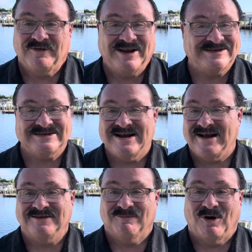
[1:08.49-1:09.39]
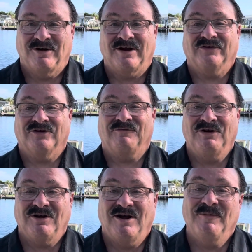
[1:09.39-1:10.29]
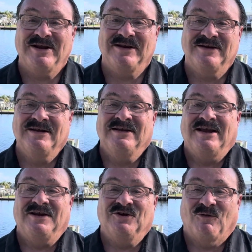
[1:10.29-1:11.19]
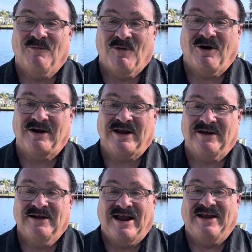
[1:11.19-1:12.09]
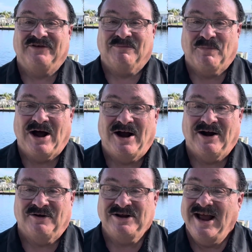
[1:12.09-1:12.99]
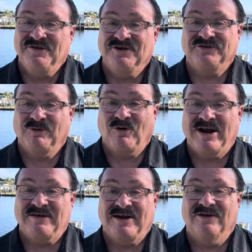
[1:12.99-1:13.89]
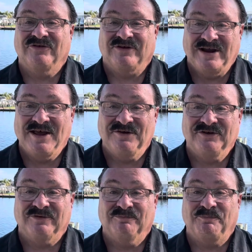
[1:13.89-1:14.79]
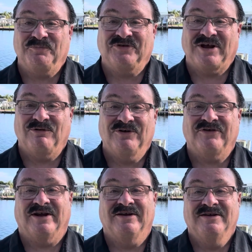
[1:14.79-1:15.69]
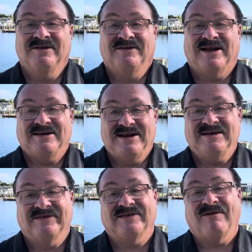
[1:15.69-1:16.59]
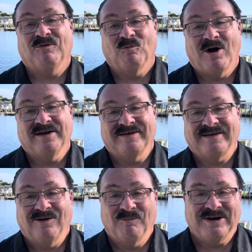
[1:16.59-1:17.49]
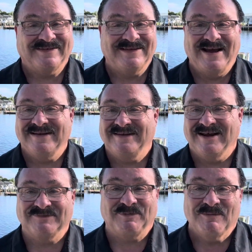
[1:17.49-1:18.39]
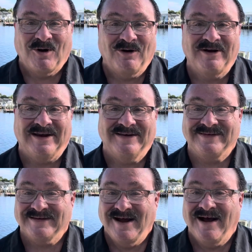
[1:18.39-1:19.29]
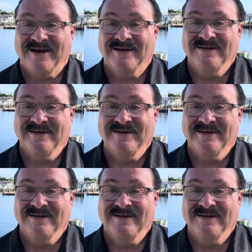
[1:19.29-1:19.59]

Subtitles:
That's not the market. So if you're coming into our market as a buyer, yeah, there's some great deals, and yeah, there's some sellers that need to sell and want to sell, but it's not a desperate market. It's not.